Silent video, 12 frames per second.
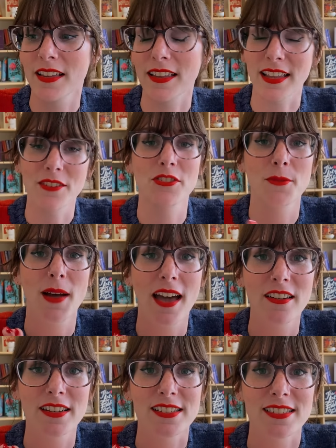if the
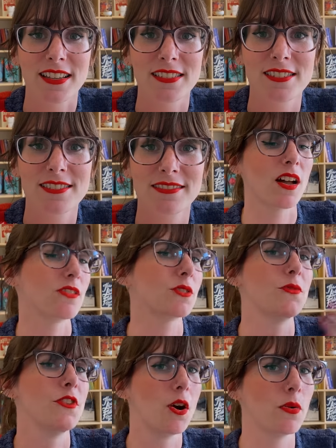pattern exists. Also,
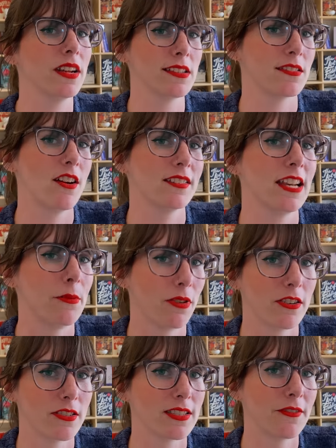no one has logged any
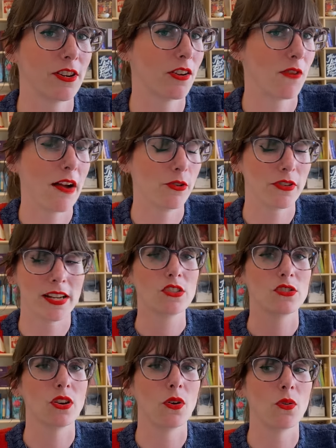projects of it on Ravelry.
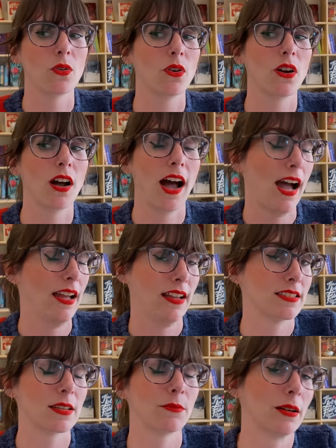So I
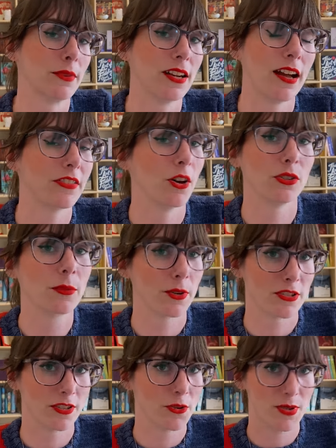guess I'm probably not the only
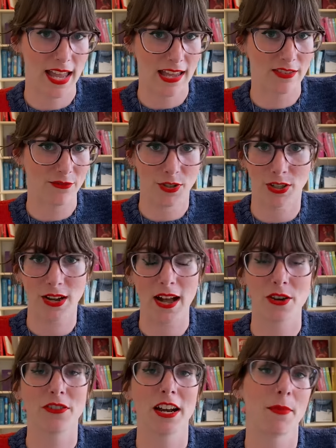person who can't figure out how
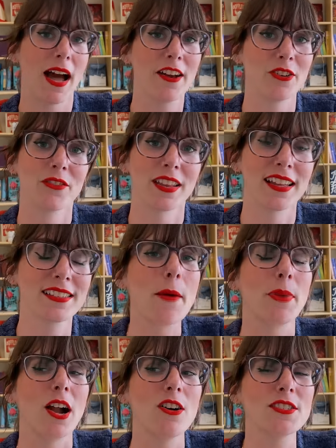to find a pattern for this.
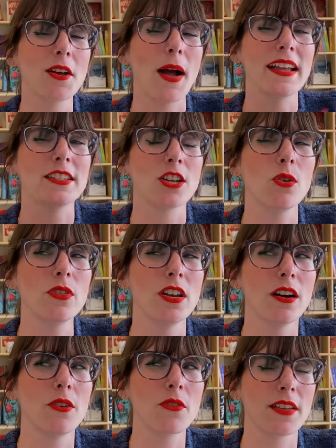But also, I don't
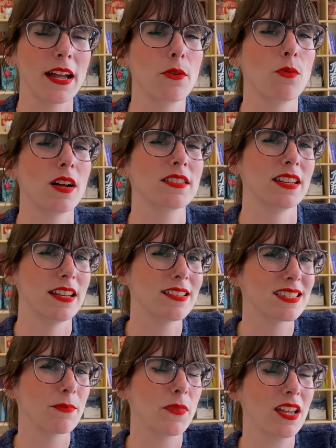know that I would want to knit
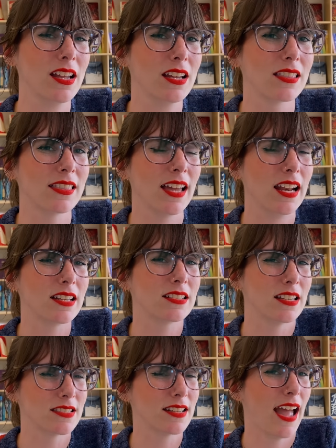something that
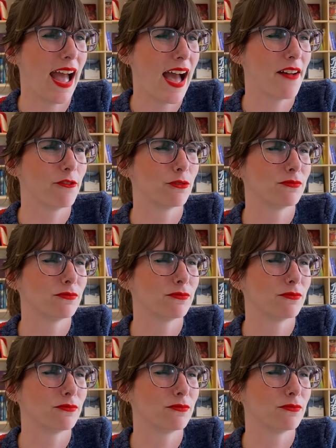doesn't have